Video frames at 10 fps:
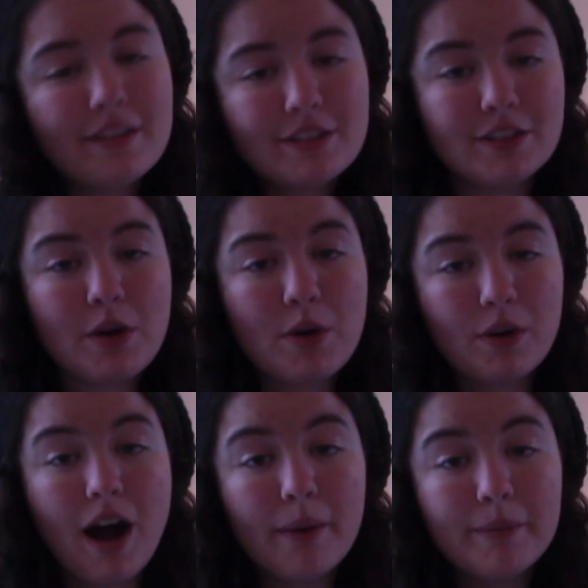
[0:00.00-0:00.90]
so
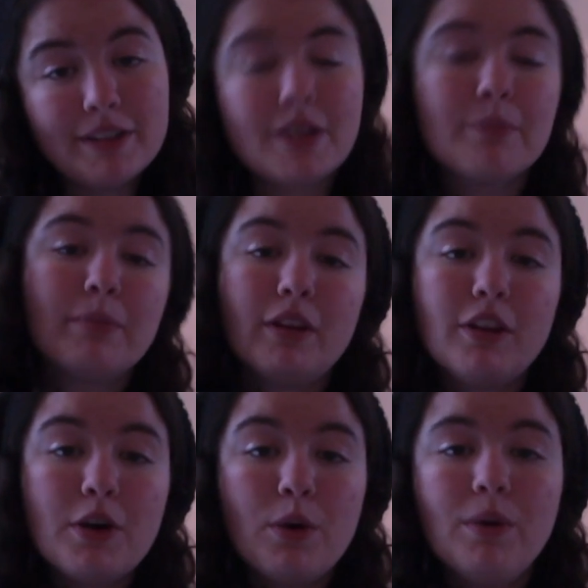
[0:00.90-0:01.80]
comment down
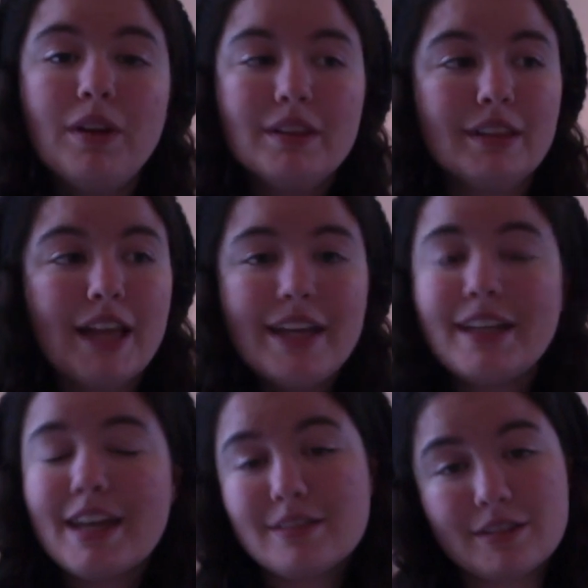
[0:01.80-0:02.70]
below, like
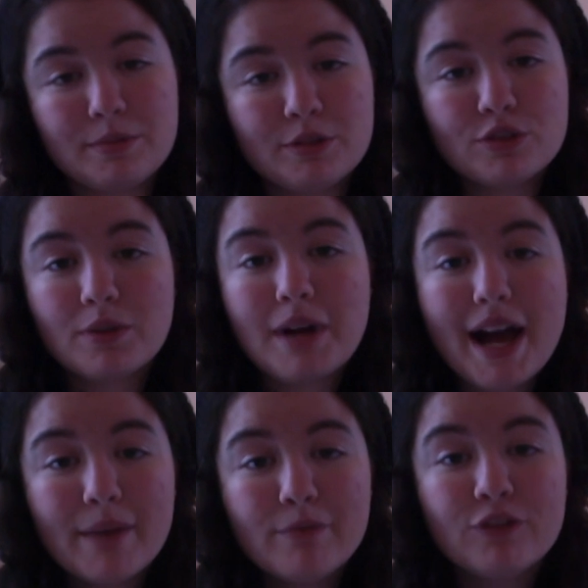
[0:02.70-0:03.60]
and
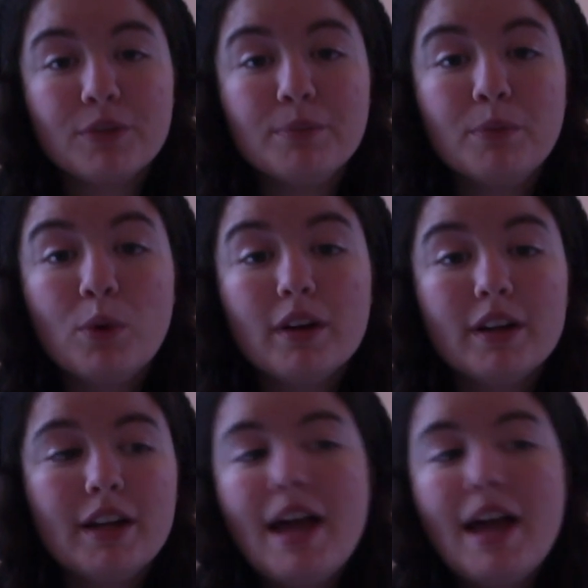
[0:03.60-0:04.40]
subscribe for more.